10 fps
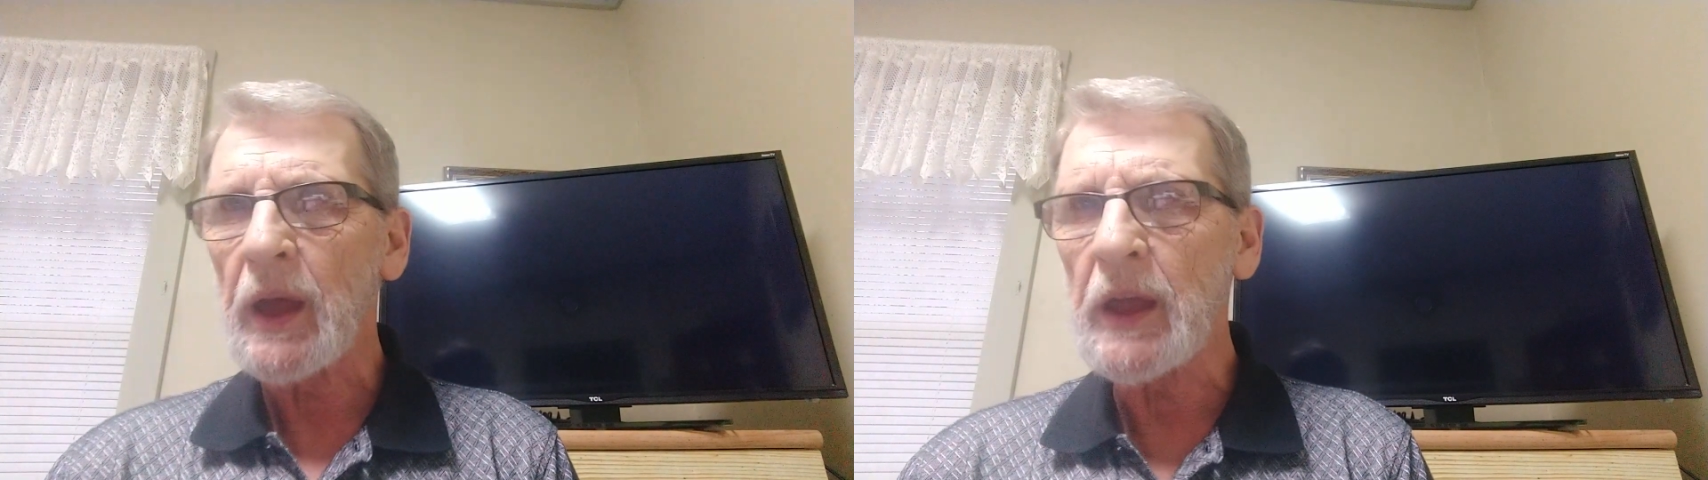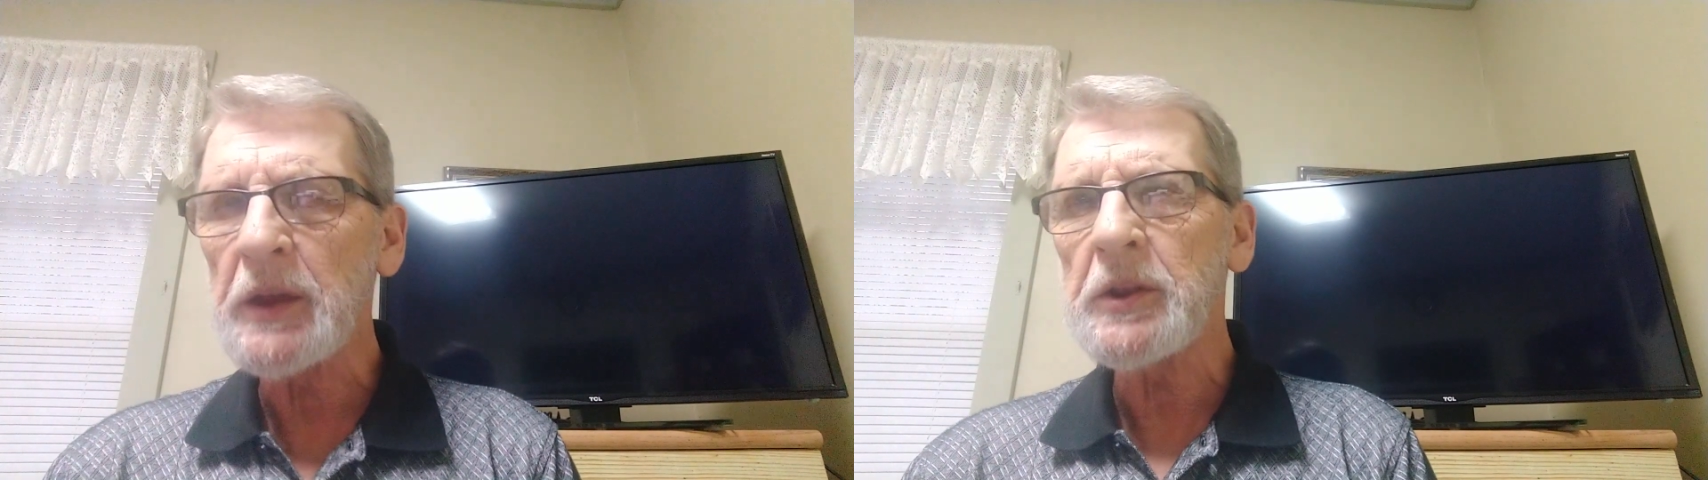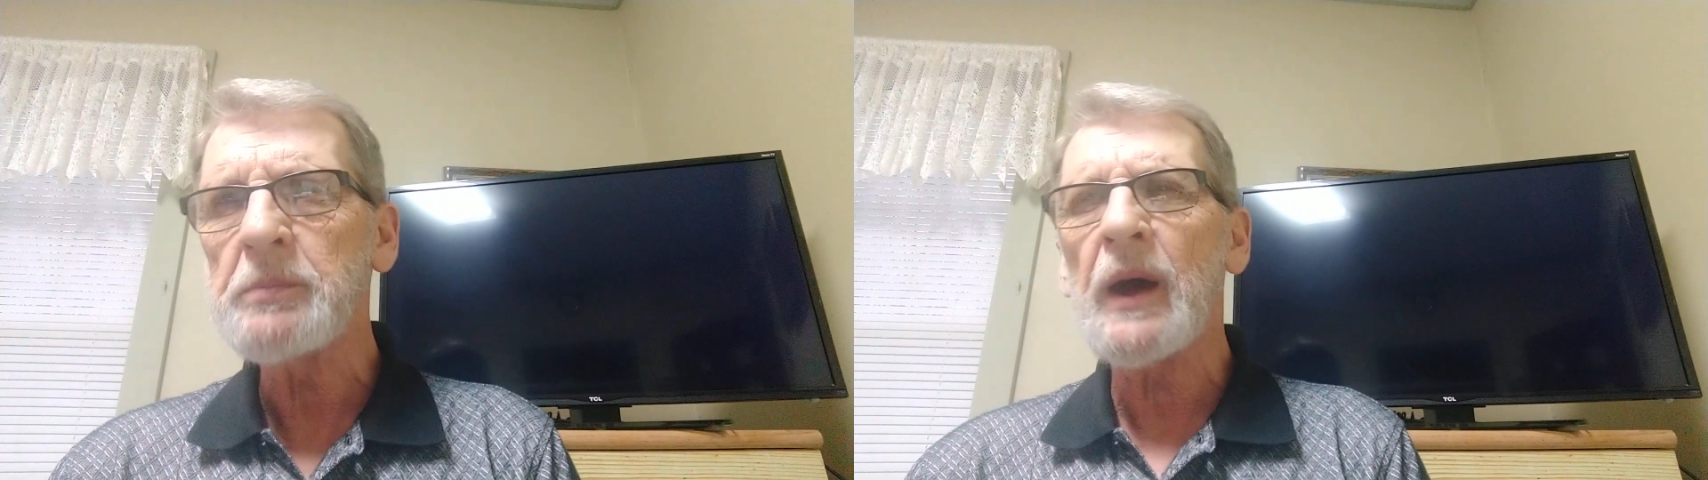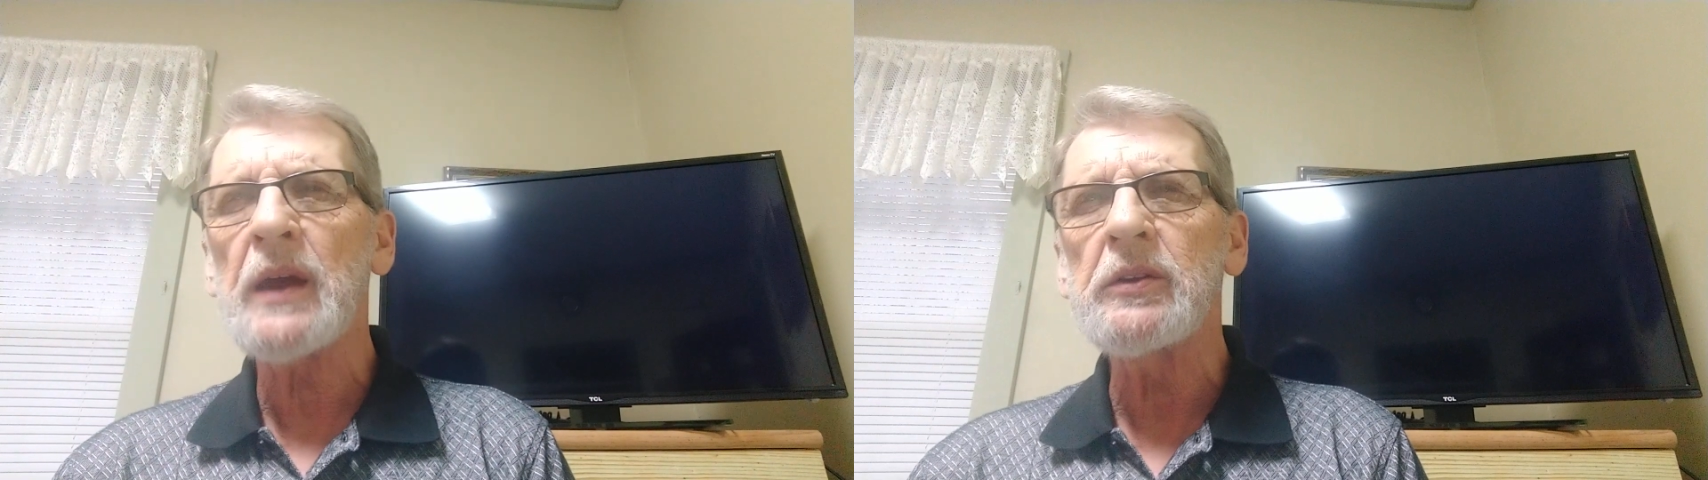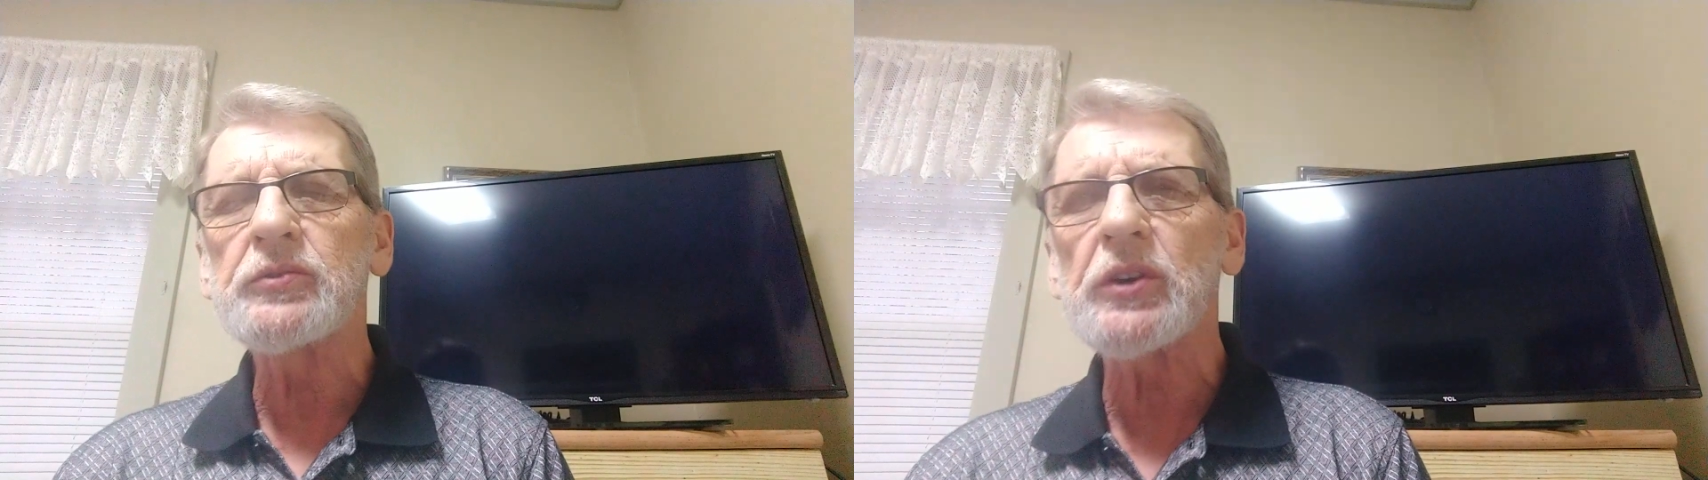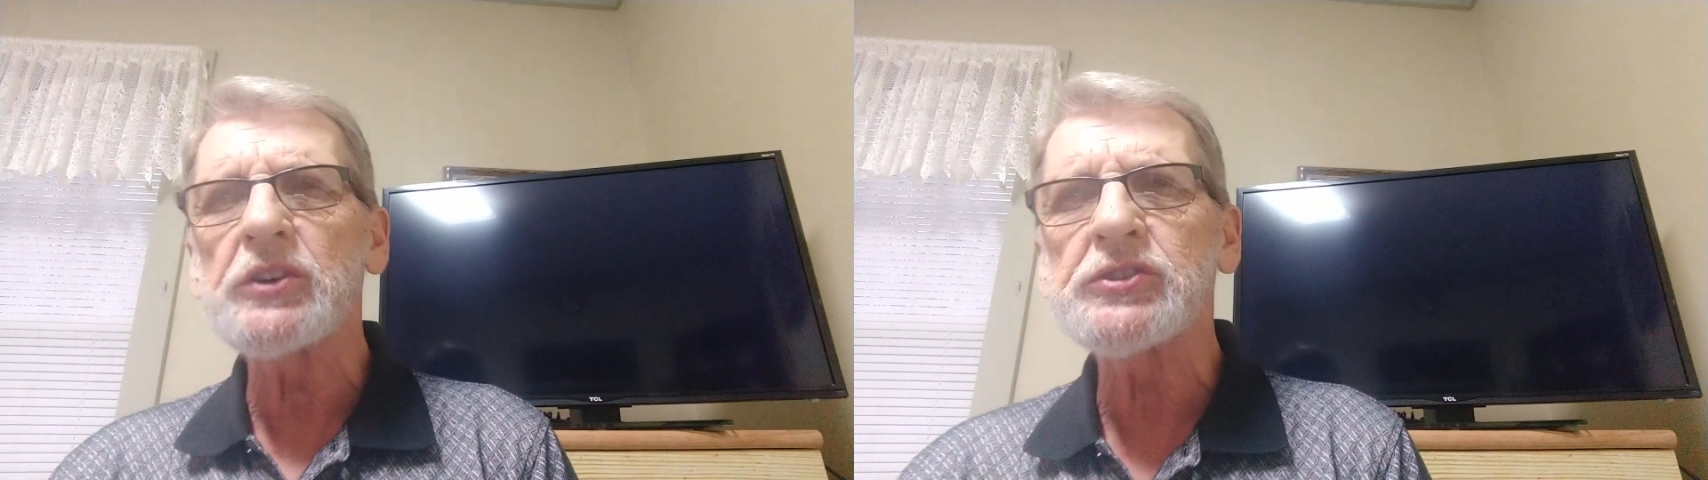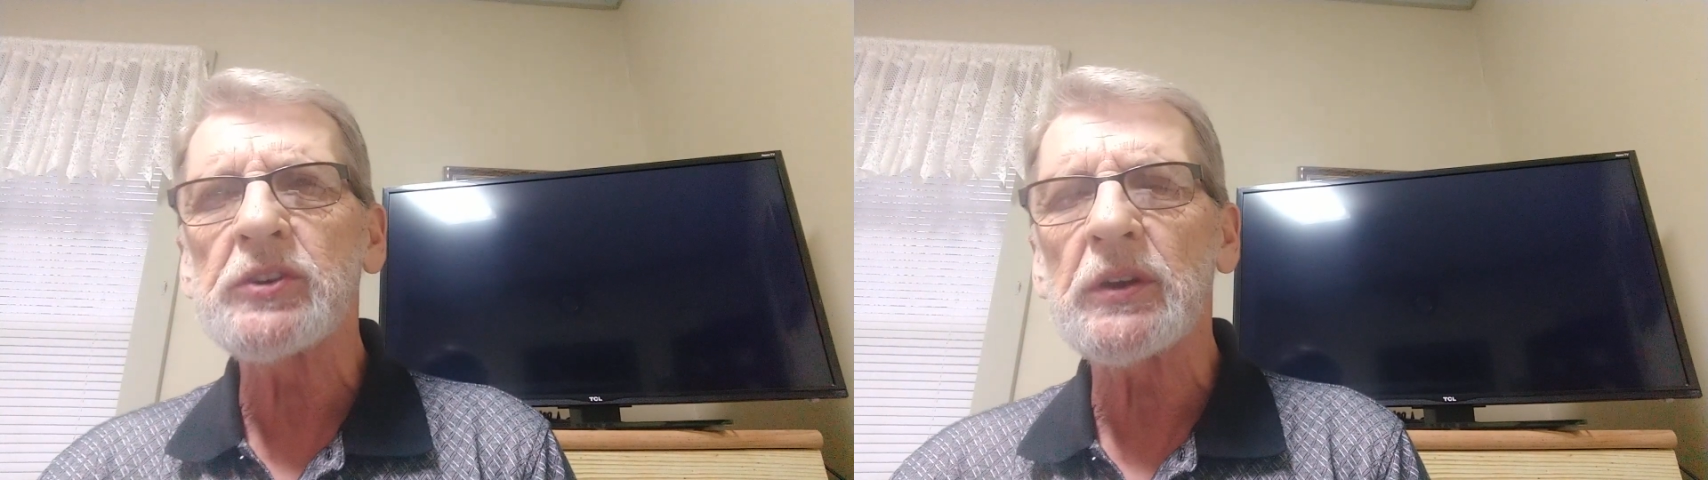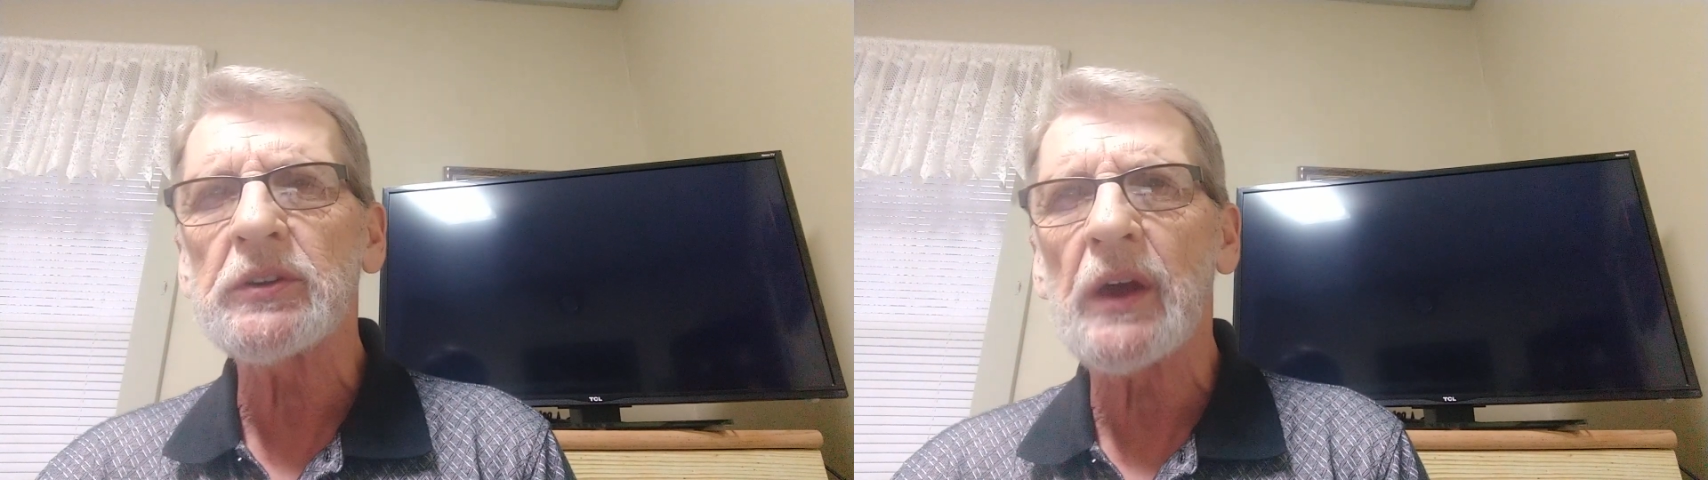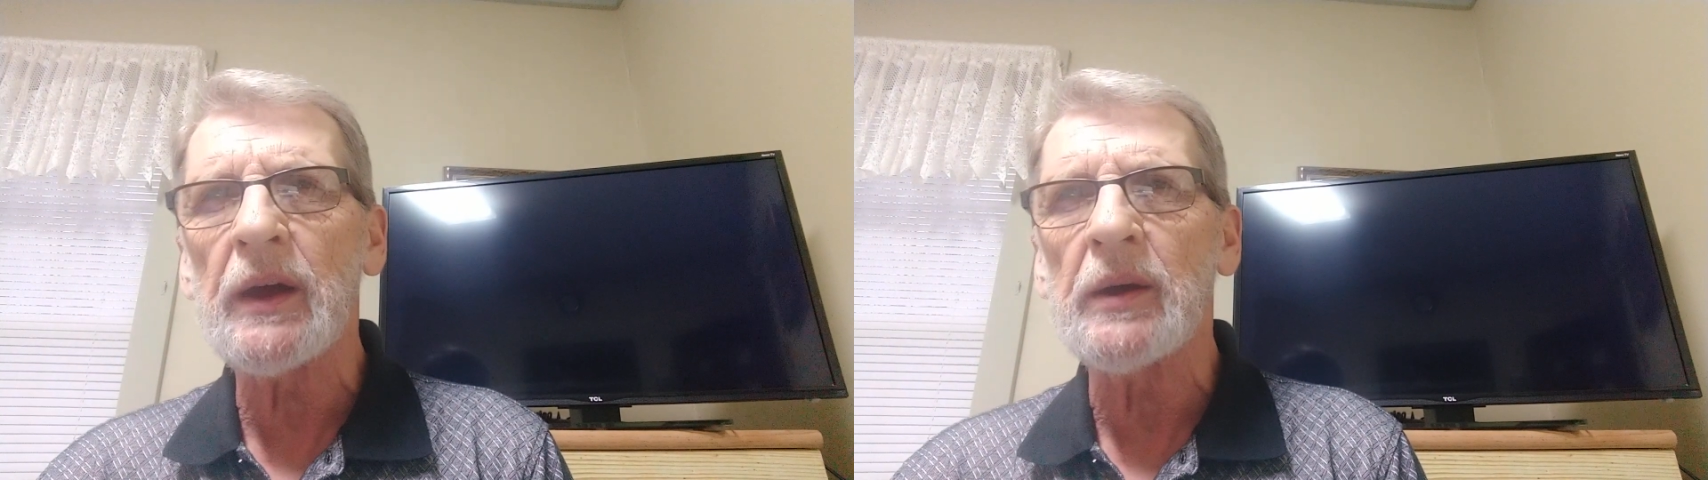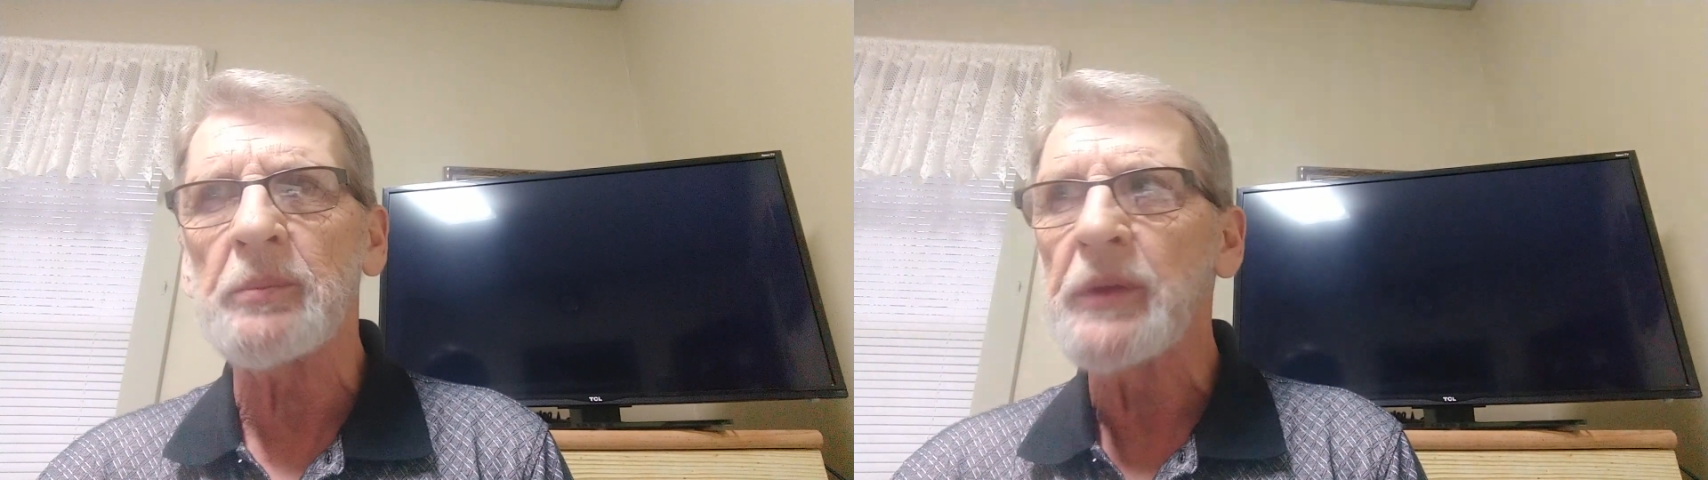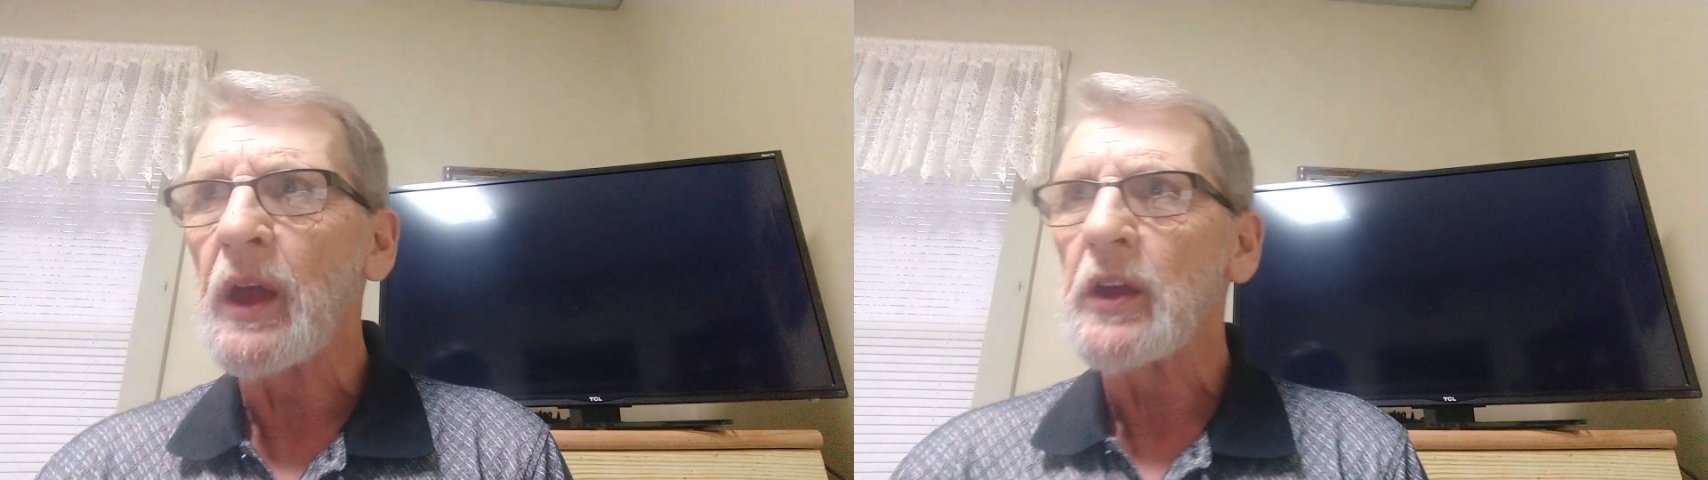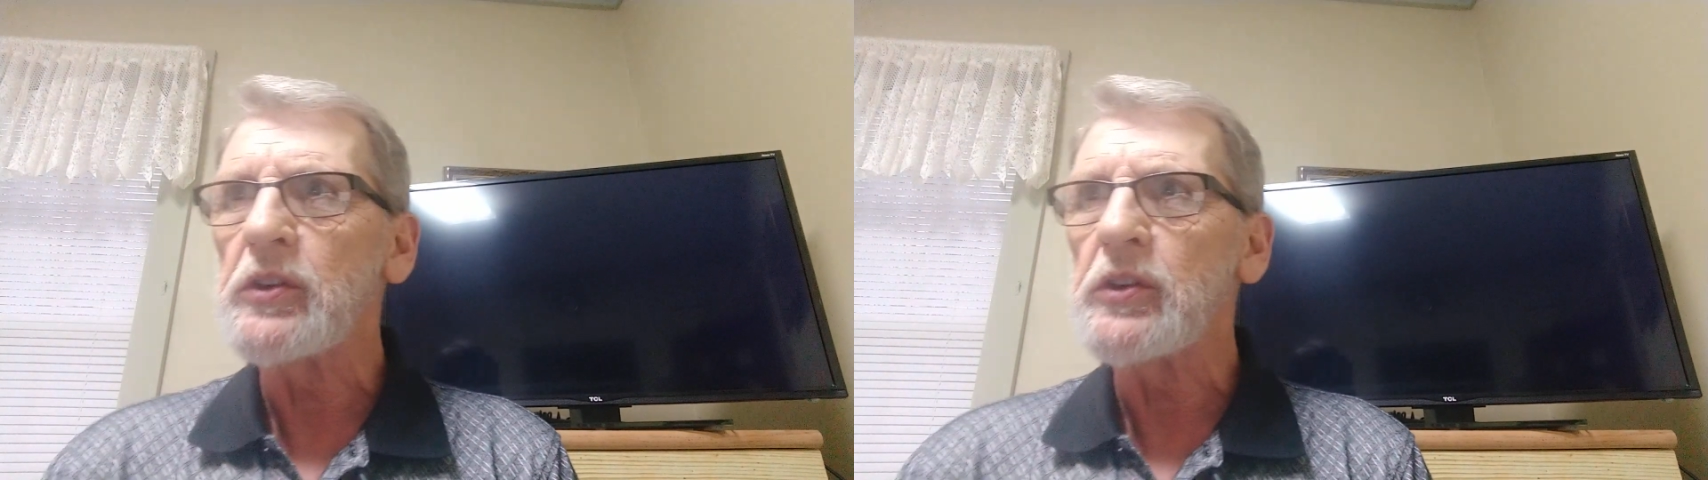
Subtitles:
aided by nutrition and time.